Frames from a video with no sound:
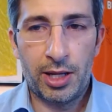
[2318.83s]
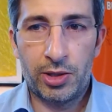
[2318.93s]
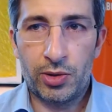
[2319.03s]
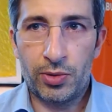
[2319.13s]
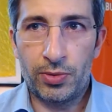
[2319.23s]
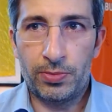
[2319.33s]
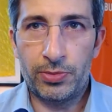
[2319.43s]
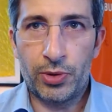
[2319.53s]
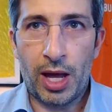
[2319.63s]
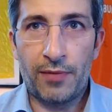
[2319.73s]
to
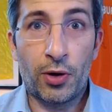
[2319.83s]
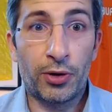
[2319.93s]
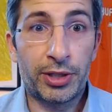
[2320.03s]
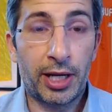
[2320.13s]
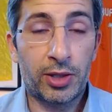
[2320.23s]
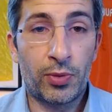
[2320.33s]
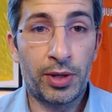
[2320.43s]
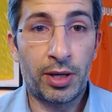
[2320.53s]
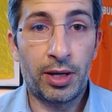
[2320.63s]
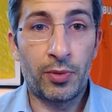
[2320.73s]
have contact
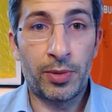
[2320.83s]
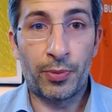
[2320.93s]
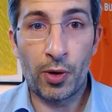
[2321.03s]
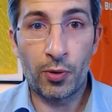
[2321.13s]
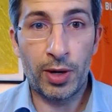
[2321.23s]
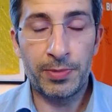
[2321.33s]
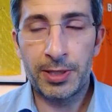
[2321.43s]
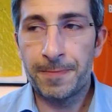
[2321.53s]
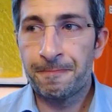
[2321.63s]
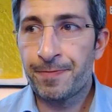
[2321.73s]
with programs.